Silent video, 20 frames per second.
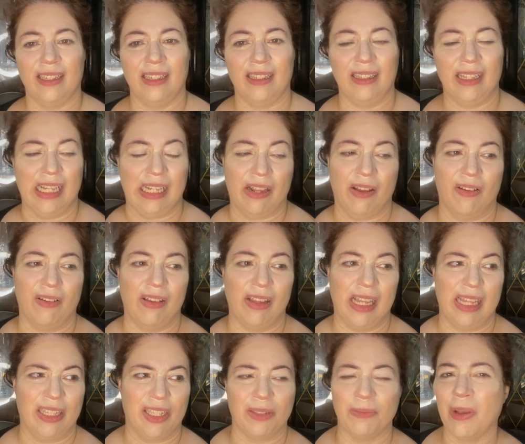you know,
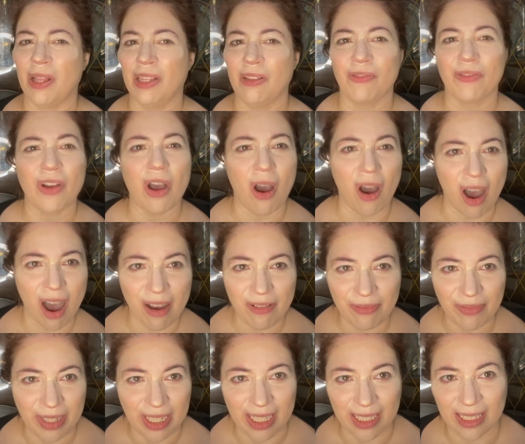the smell of
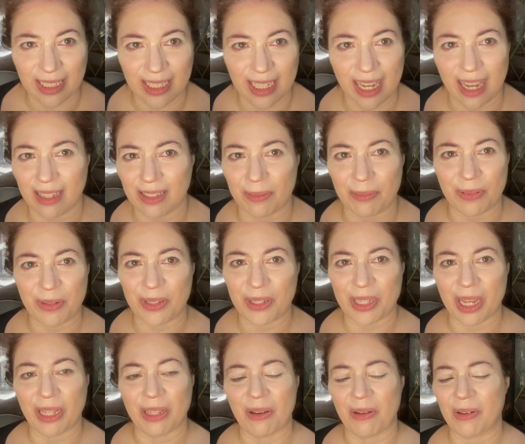coffee in the air, the
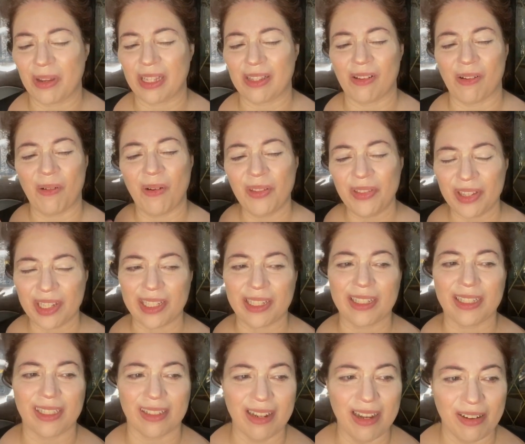Bustelo, all this
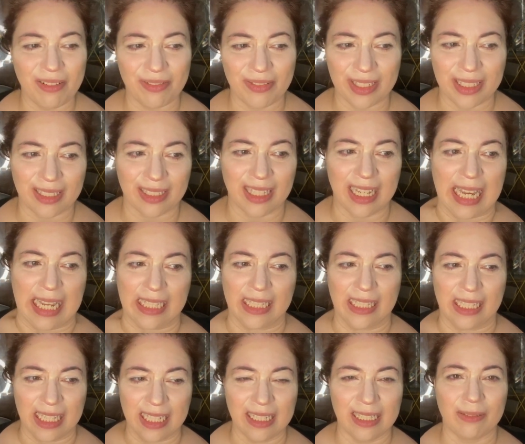stuff. It's like,
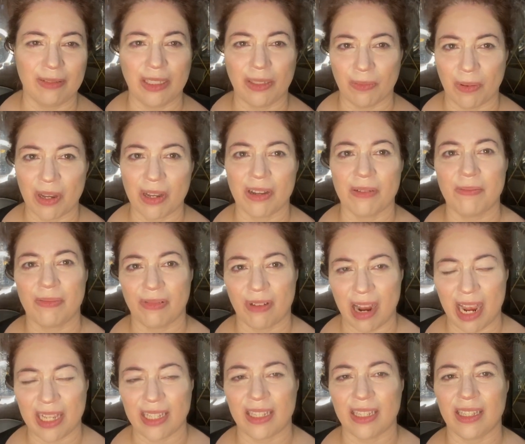this is what
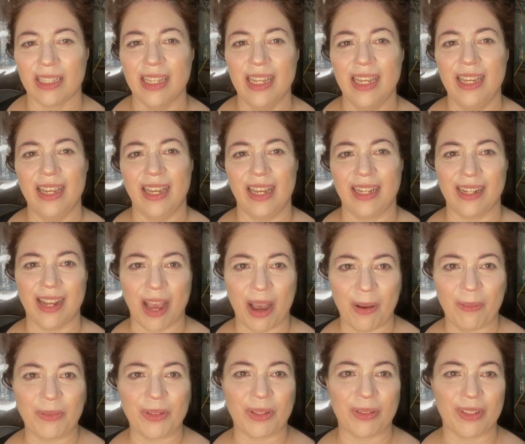comprises and
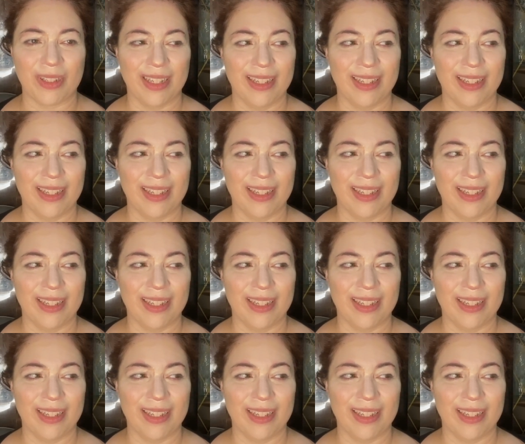helps